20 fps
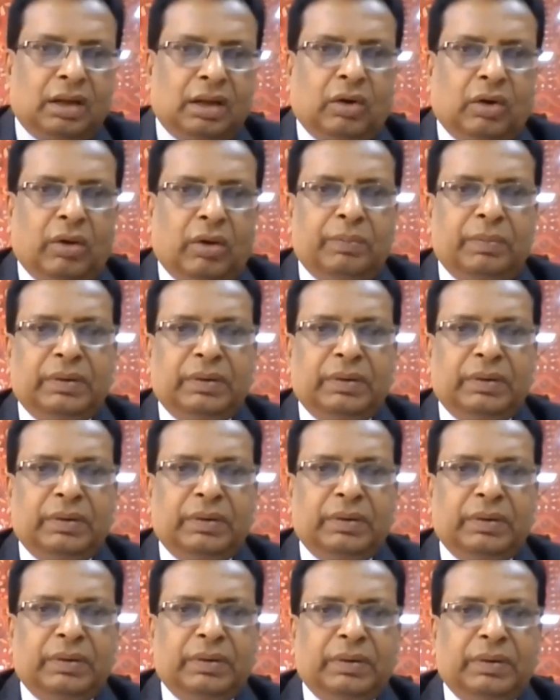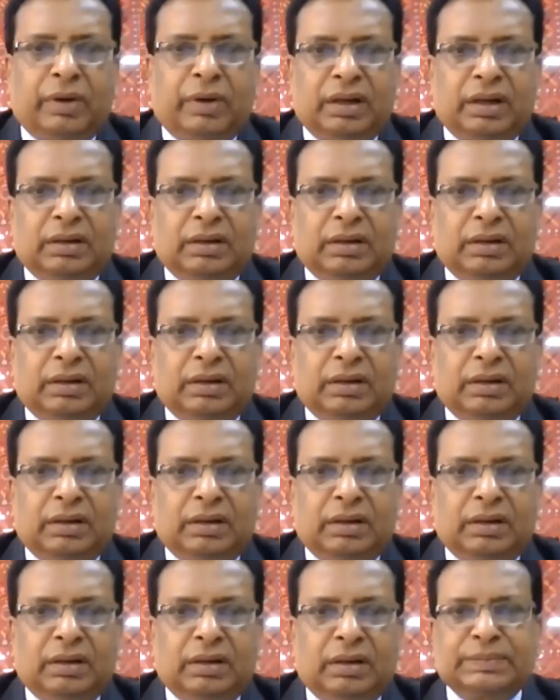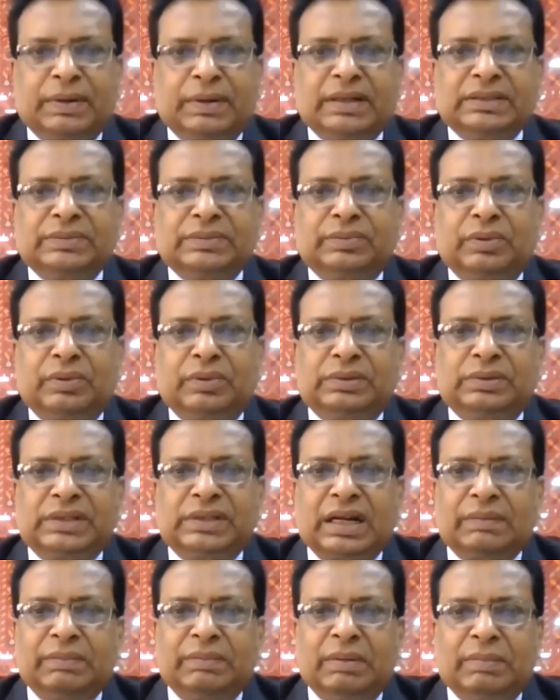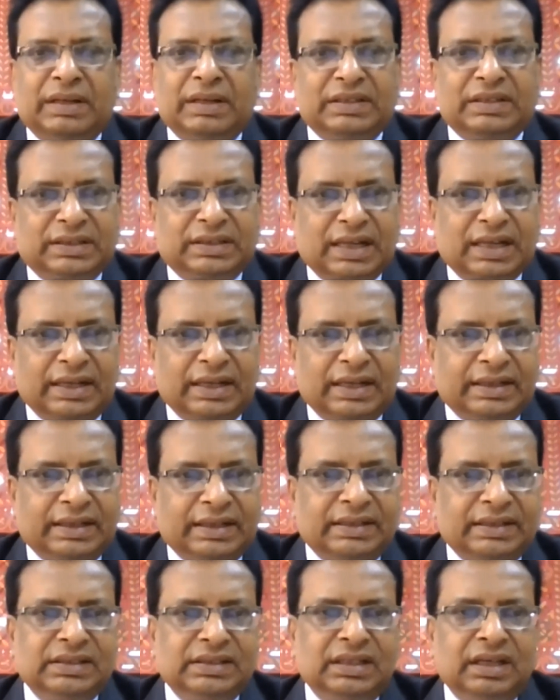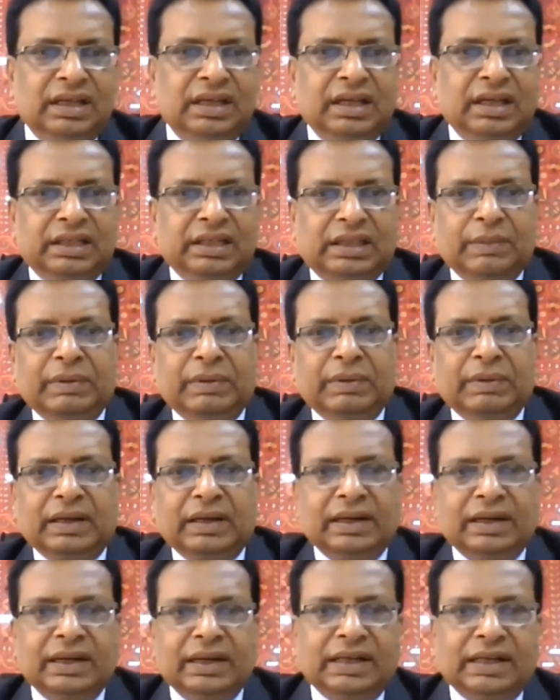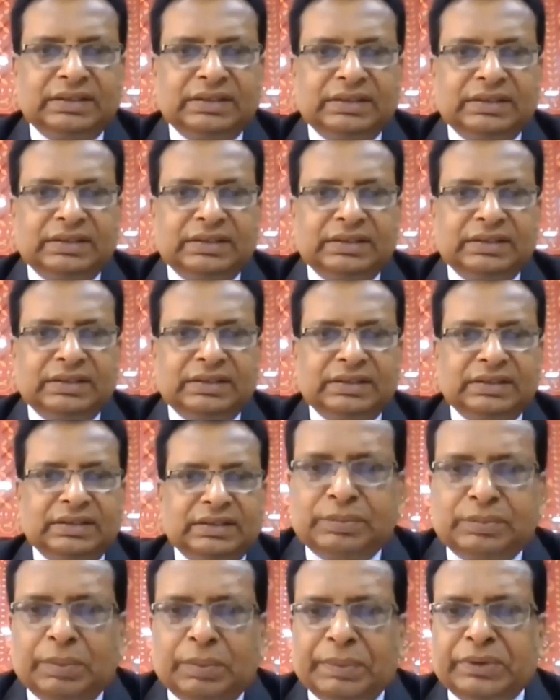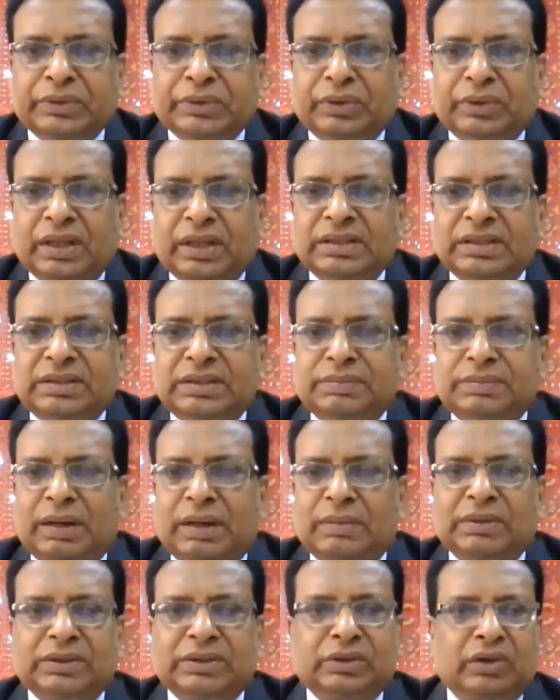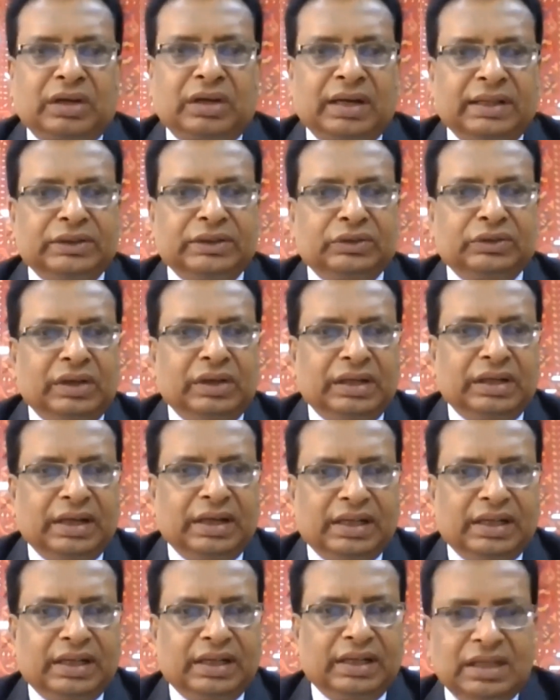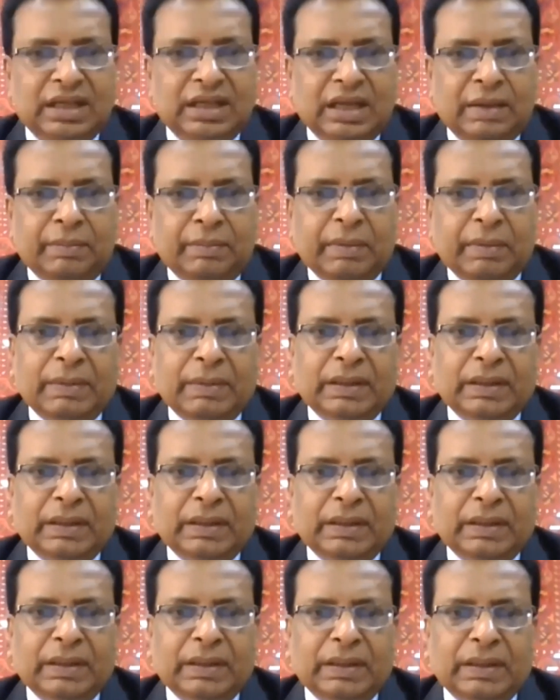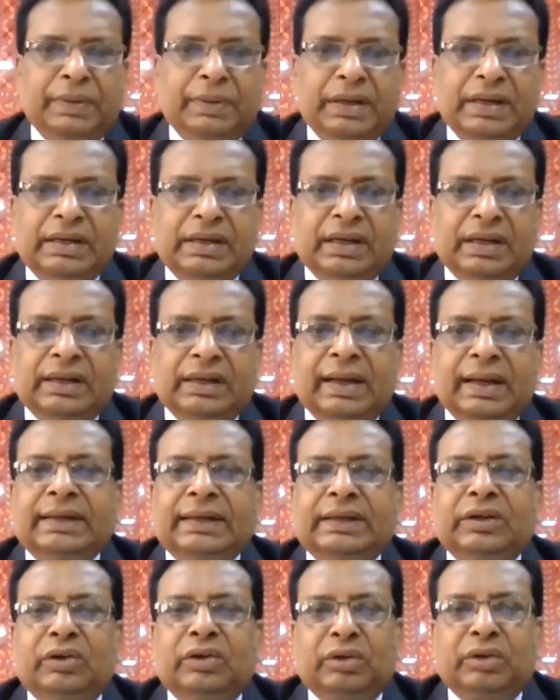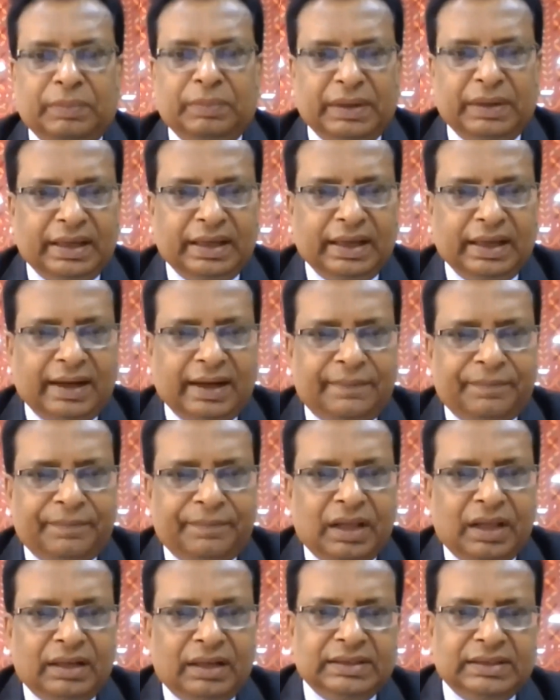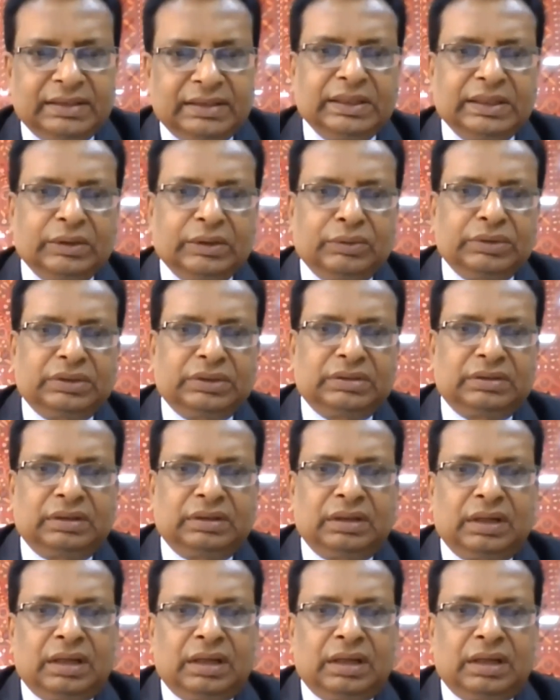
Government focal point experts from SAARC member countries, thematic leaders, experts, professionals, farmers organization leaders, members from print and electronic media, distinguished